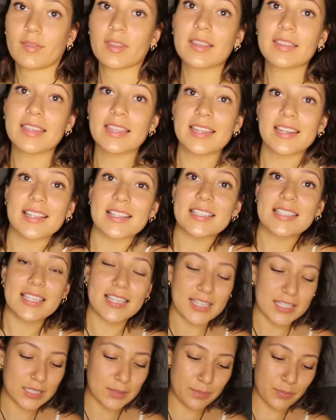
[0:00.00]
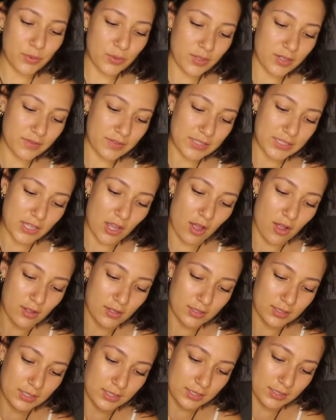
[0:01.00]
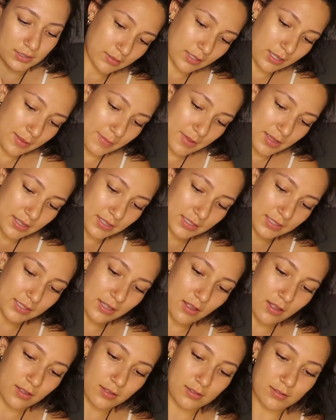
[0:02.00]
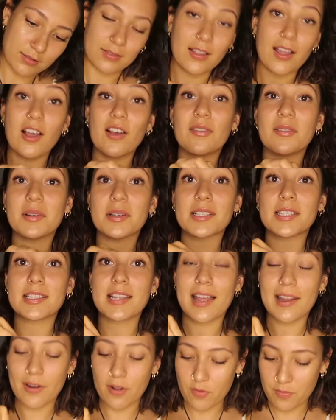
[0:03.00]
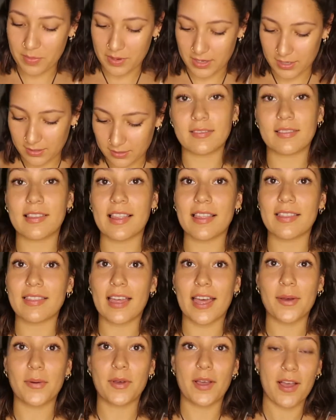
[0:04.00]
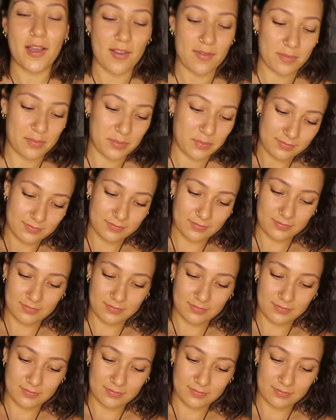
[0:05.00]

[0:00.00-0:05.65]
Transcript: and then a teaspoon of salt. Come on, salt. Oh, it's not open. That will help.